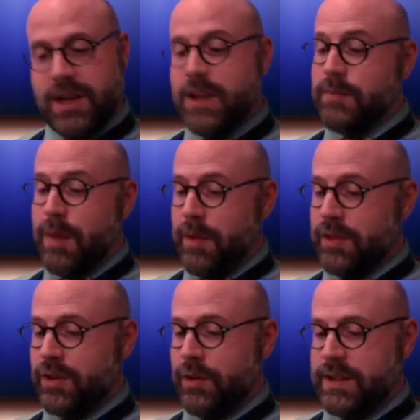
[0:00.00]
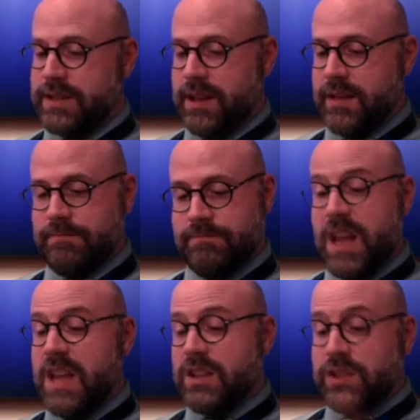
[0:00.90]
My mother always said,
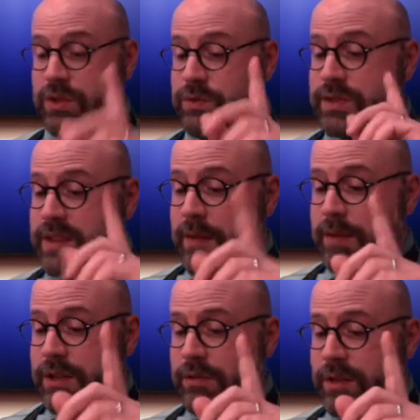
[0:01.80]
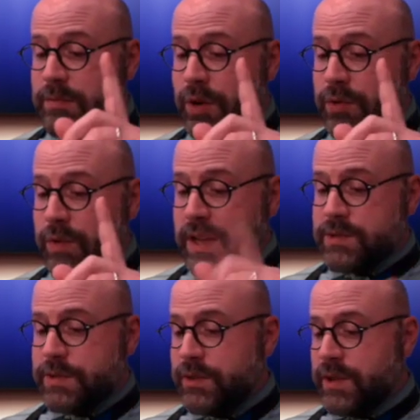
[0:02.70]
"You stop and you look both ways
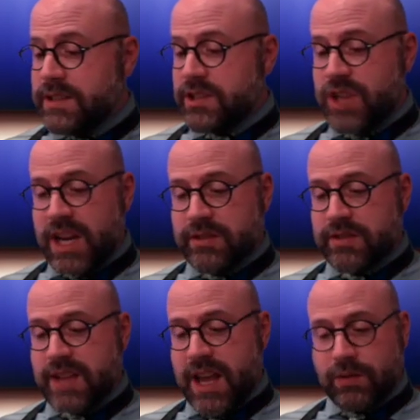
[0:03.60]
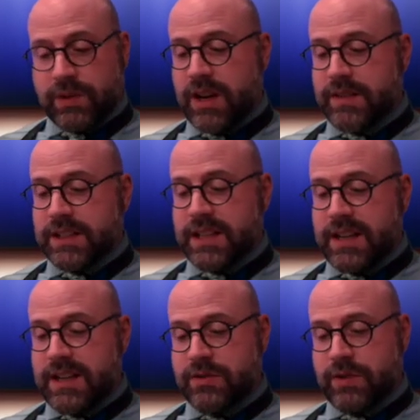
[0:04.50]
when you get to Chandler's. I don't care if the light
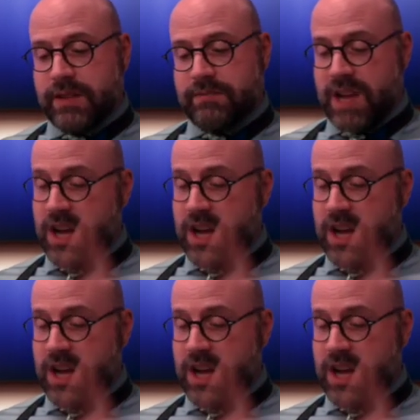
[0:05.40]
is green. I'll